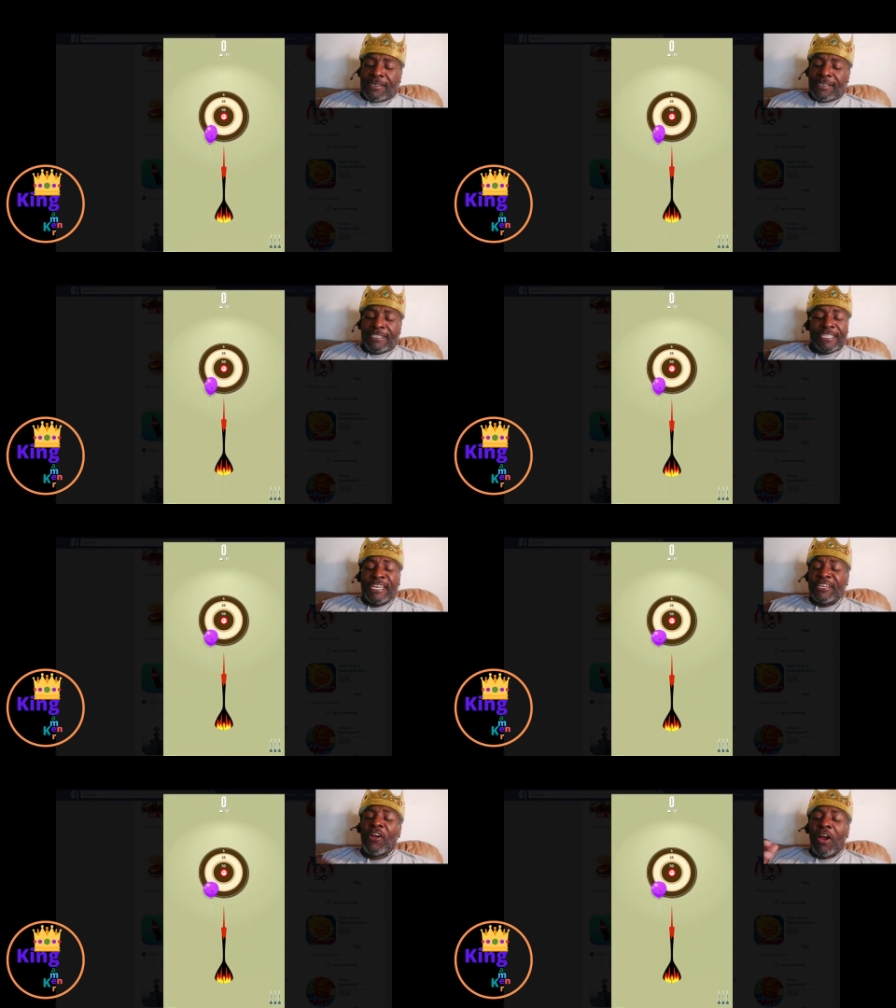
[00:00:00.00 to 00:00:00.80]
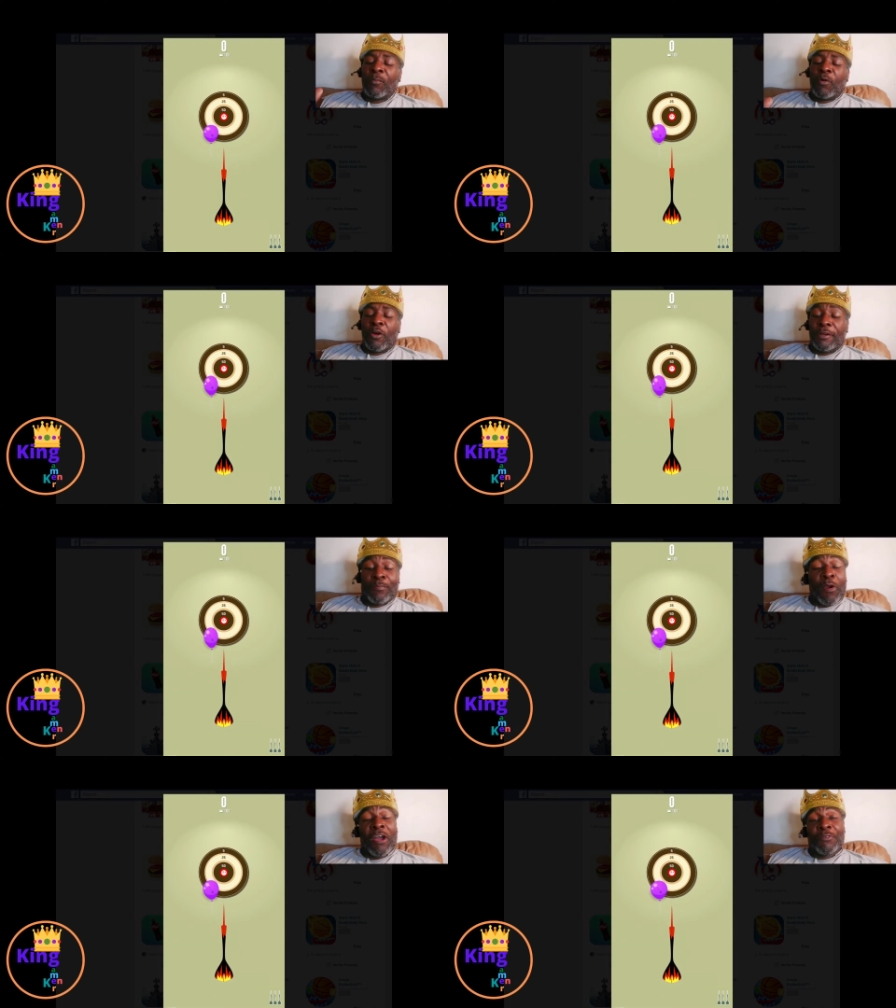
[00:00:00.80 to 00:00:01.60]
You see the dartboard, the
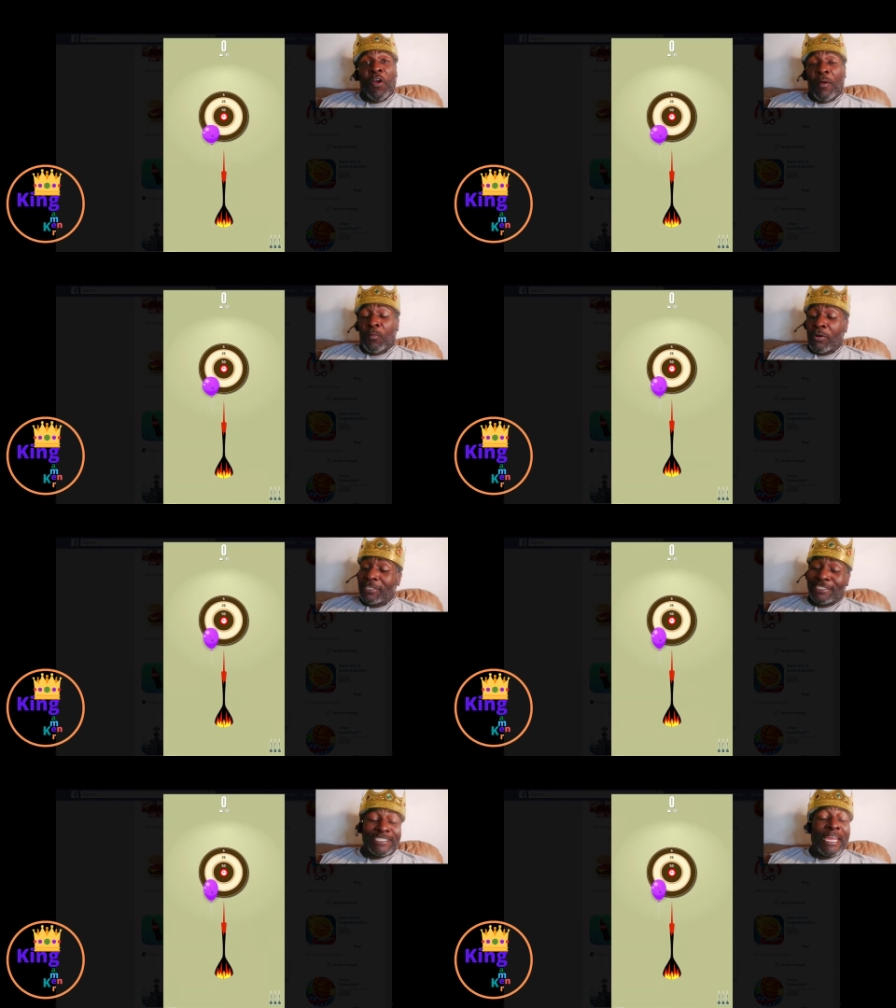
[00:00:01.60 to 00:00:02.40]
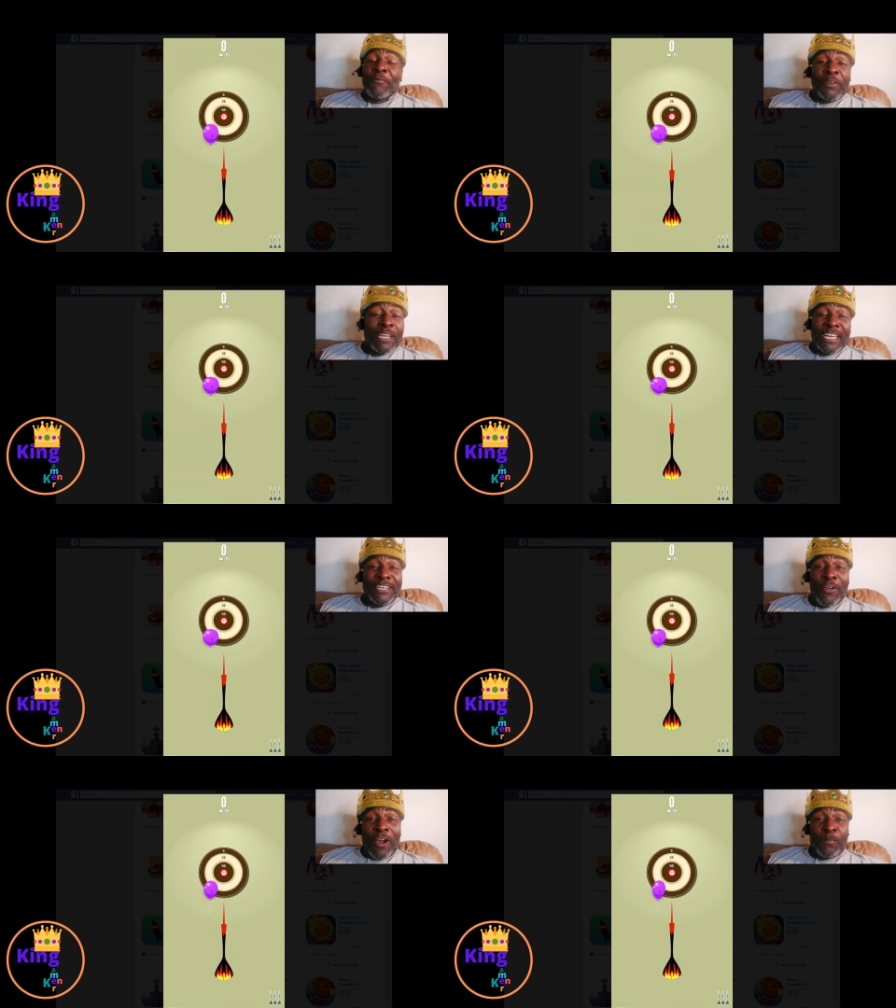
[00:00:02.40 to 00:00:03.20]
brown dartboard. It's a different
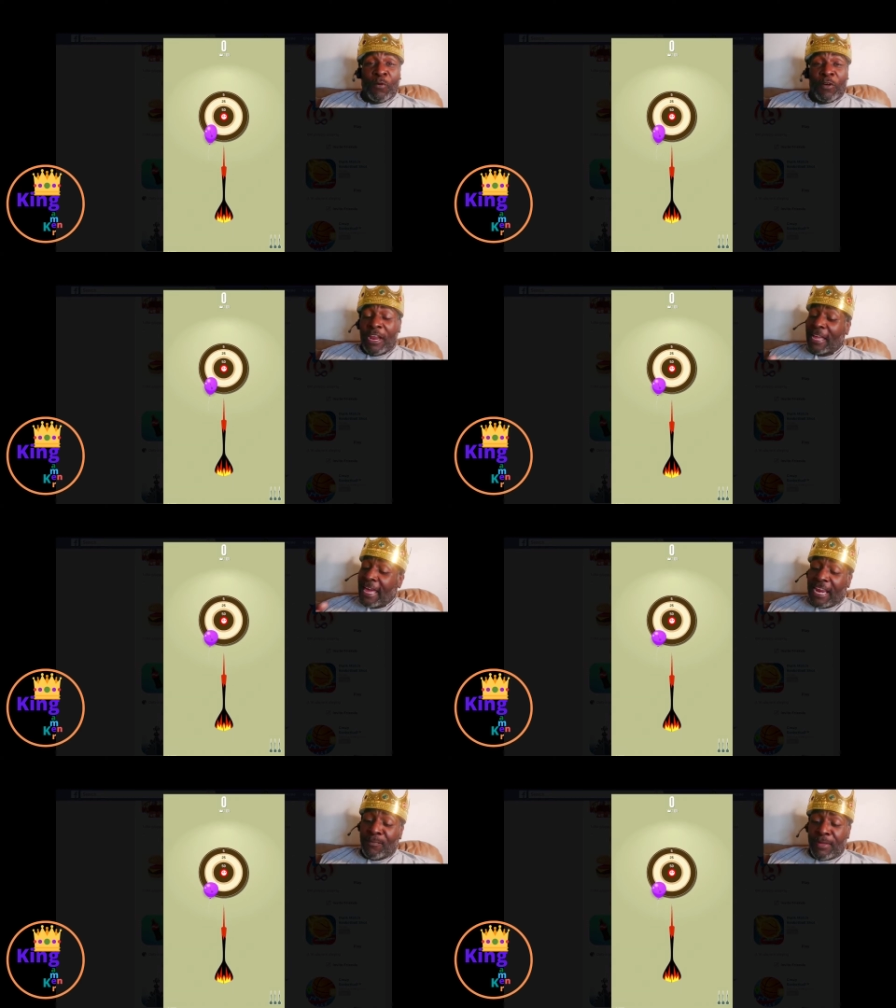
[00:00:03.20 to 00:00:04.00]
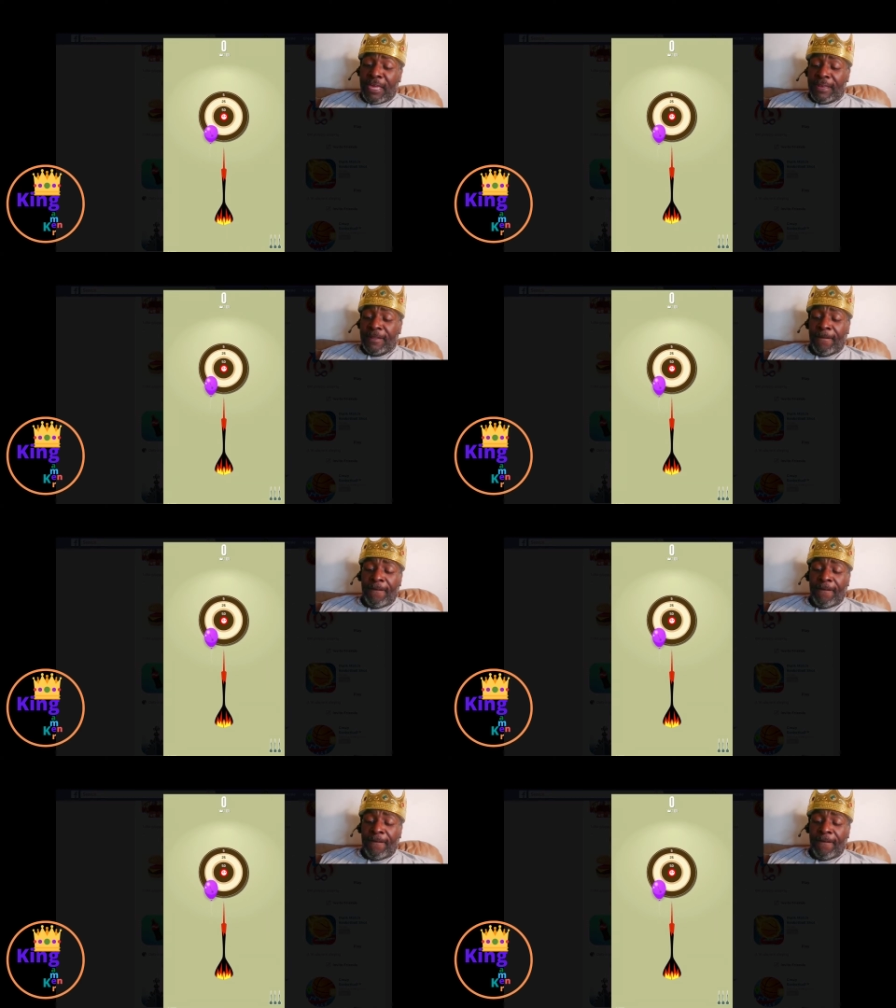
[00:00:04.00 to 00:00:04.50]
looking dartboard, I gotta admit.